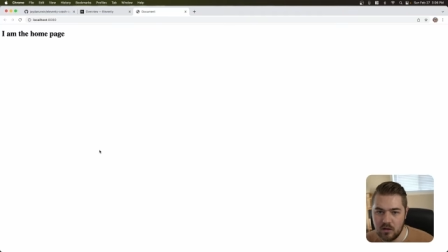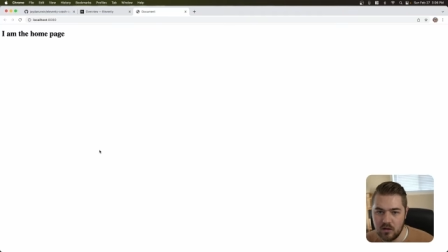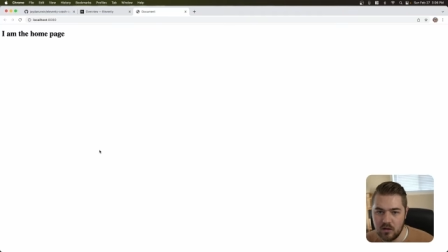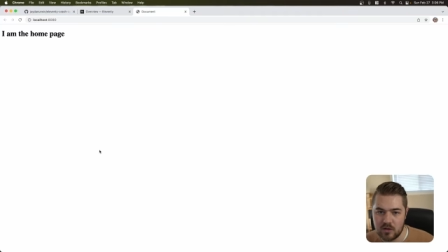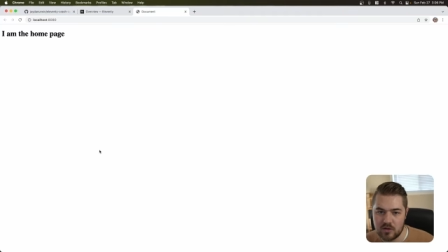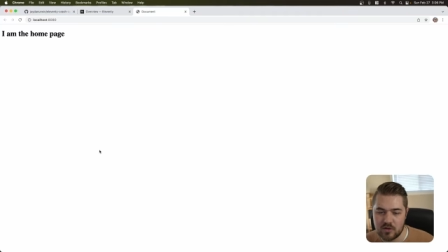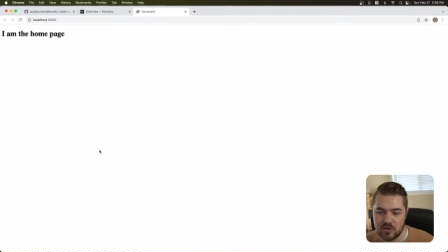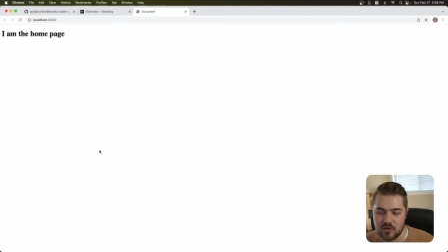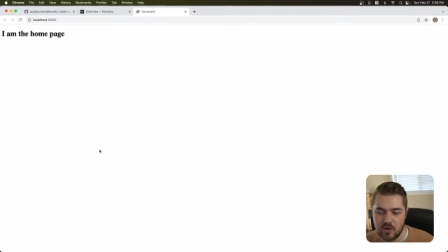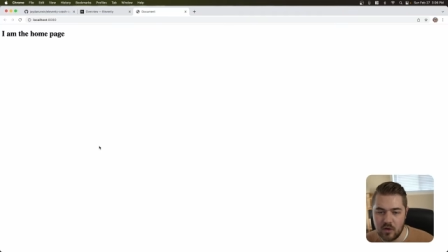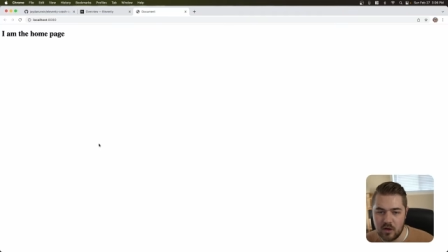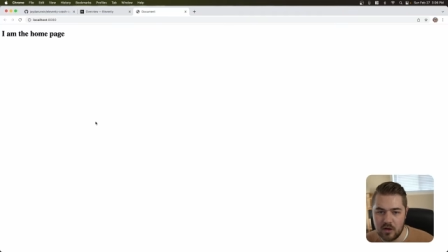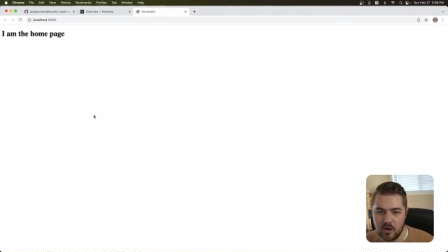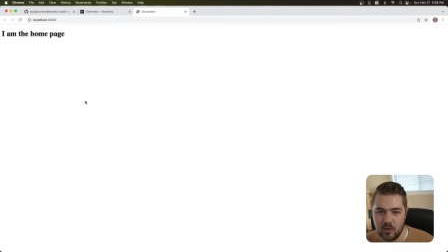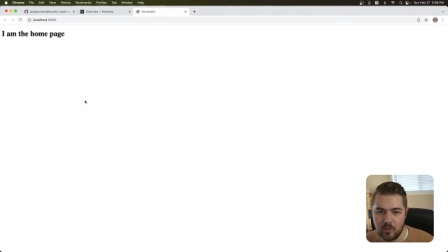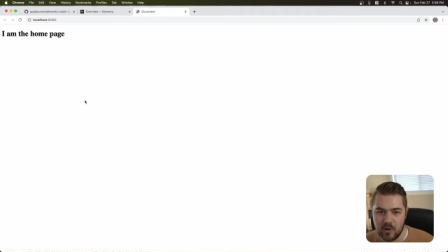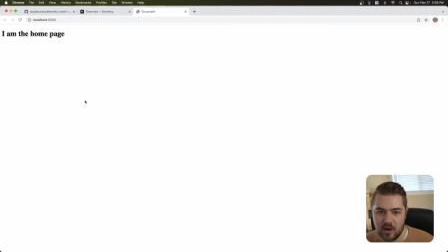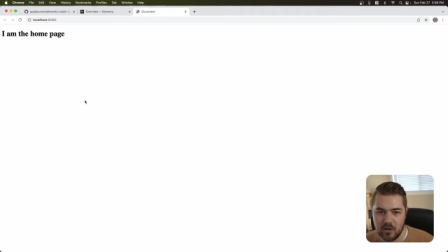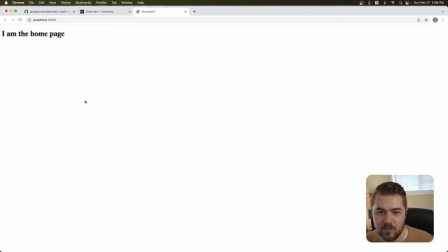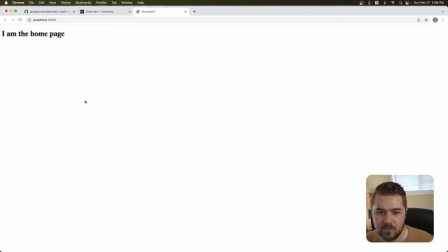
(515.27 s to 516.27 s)
Let's just go ahead and
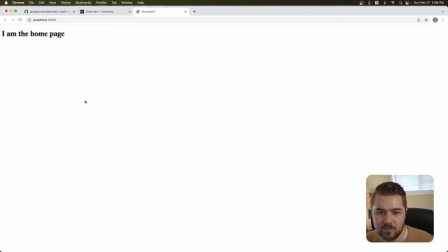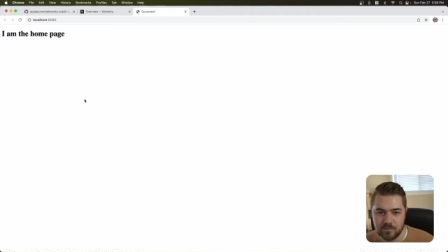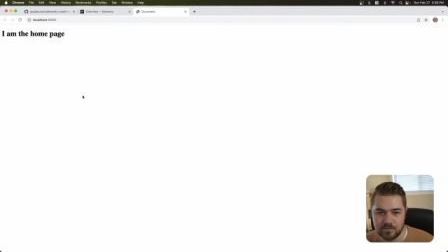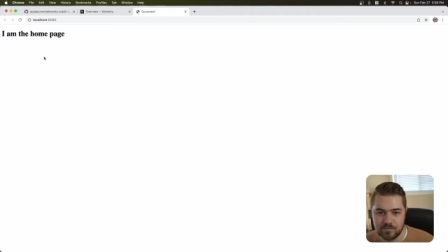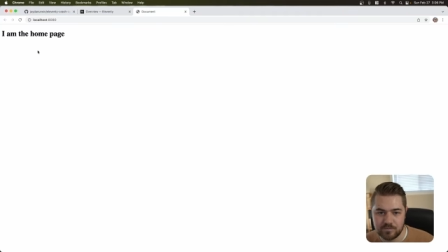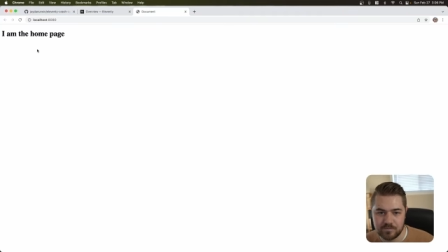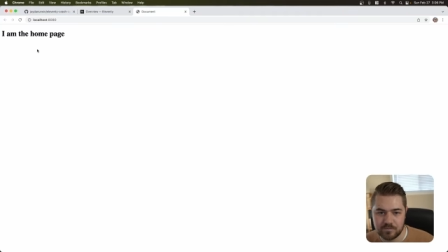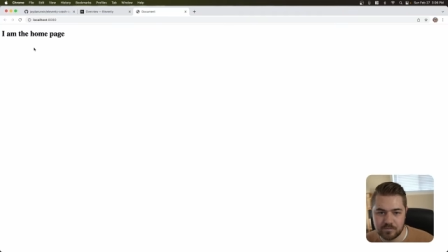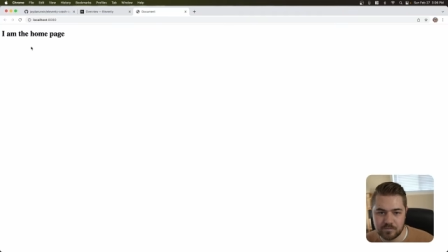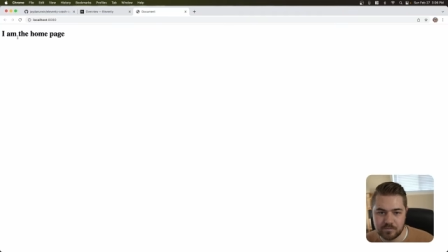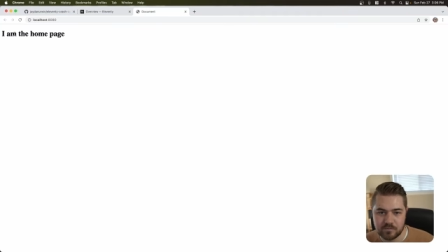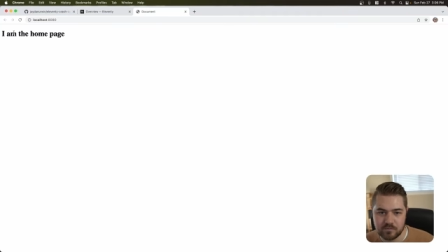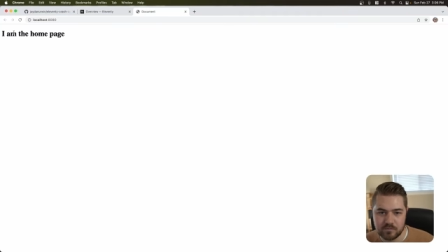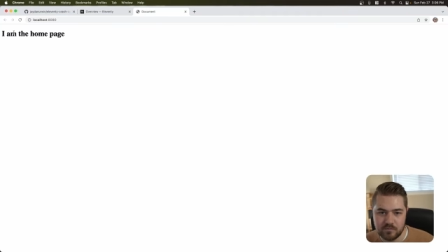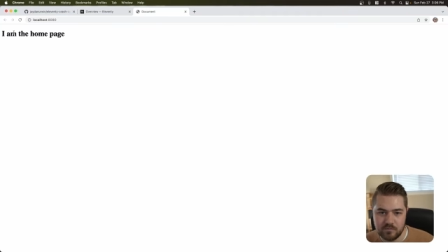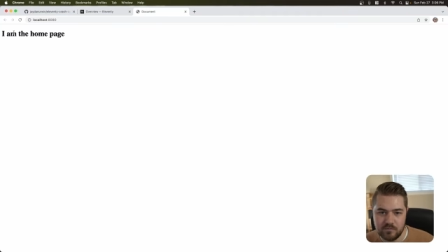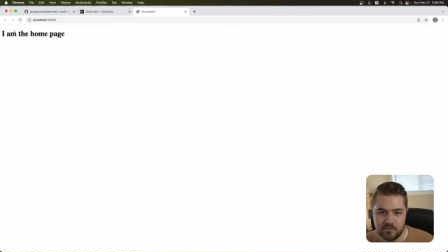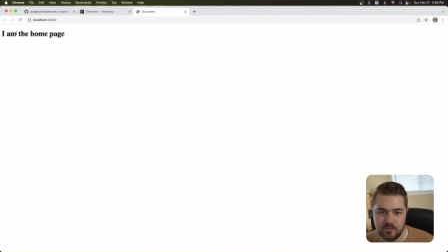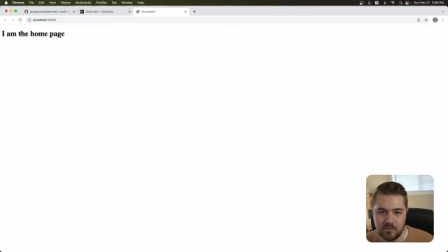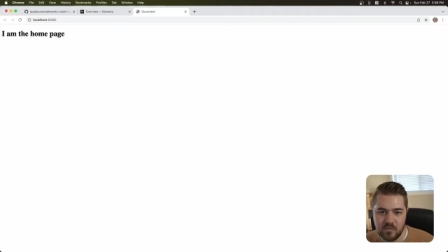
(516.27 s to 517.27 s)
open it.
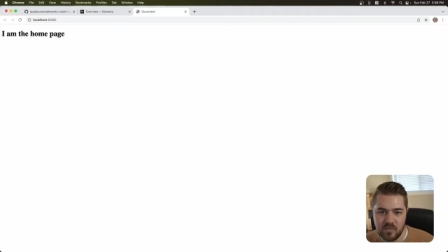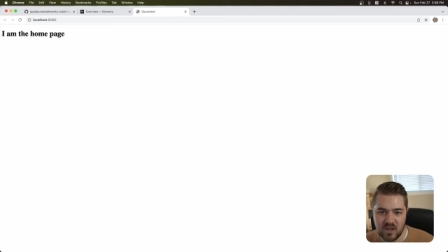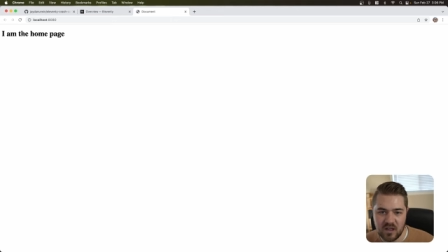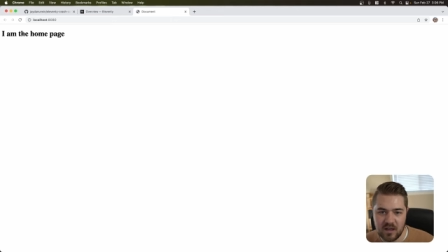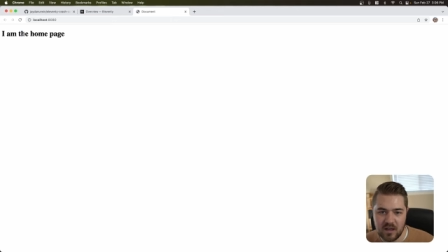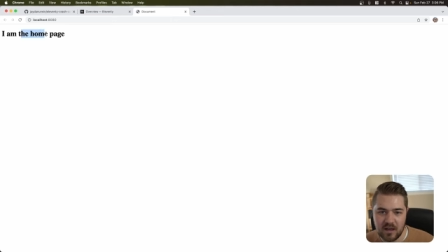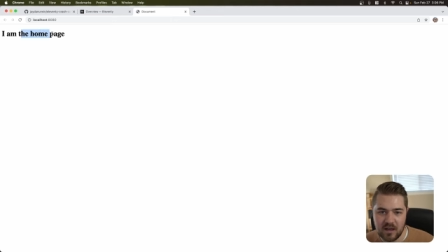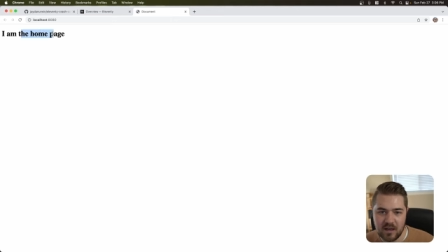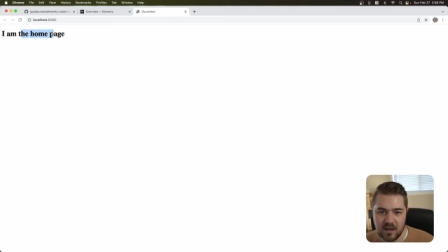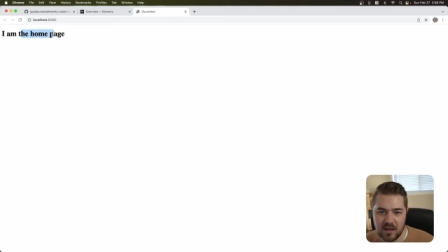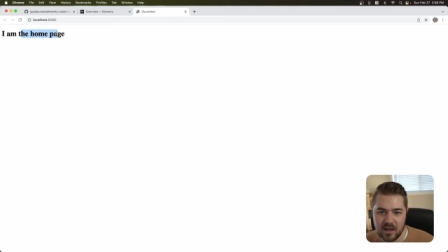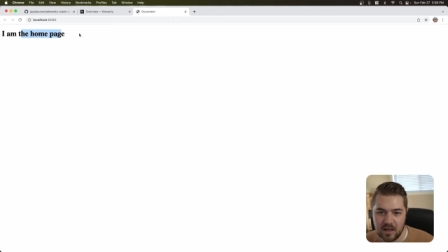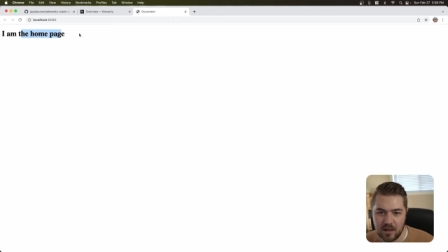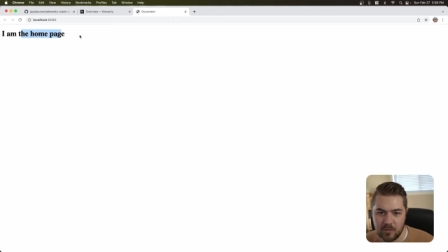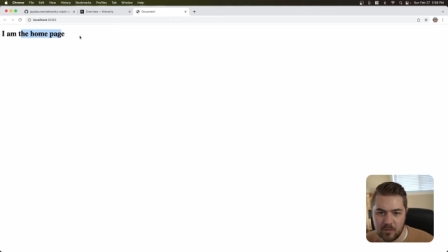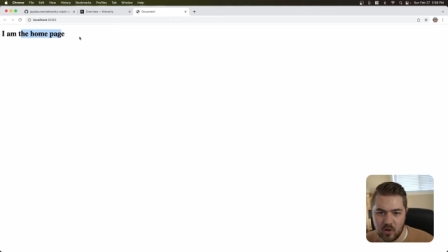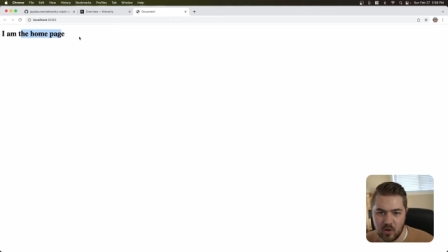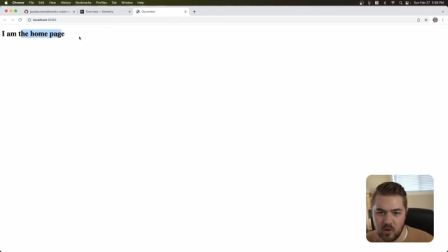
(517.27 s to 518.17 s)
I am the